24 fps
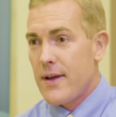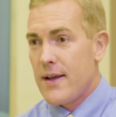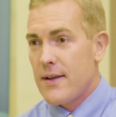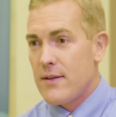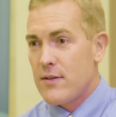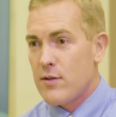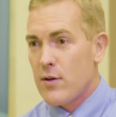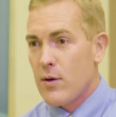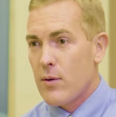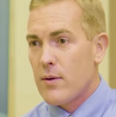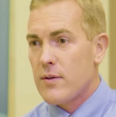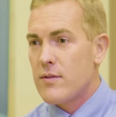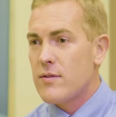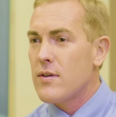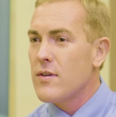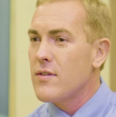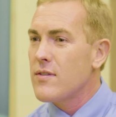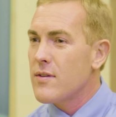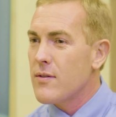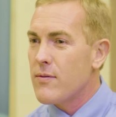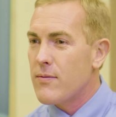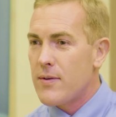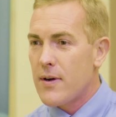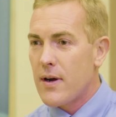And so it's
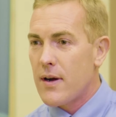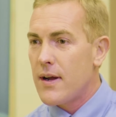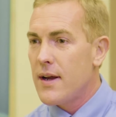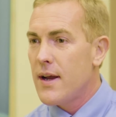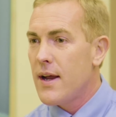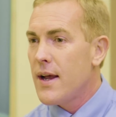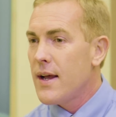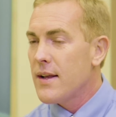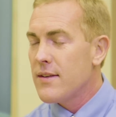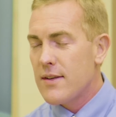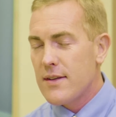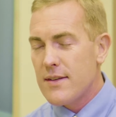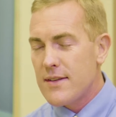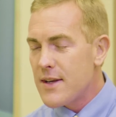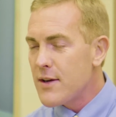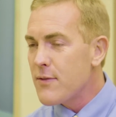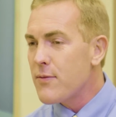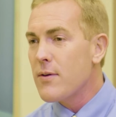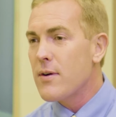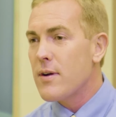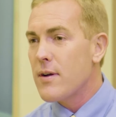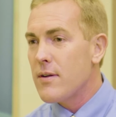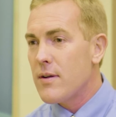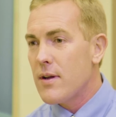just a very it's a
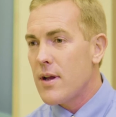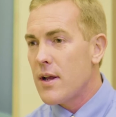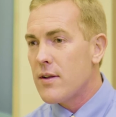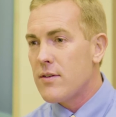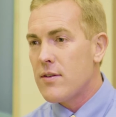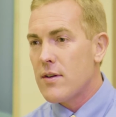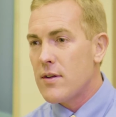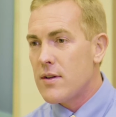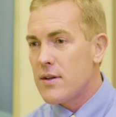different it's a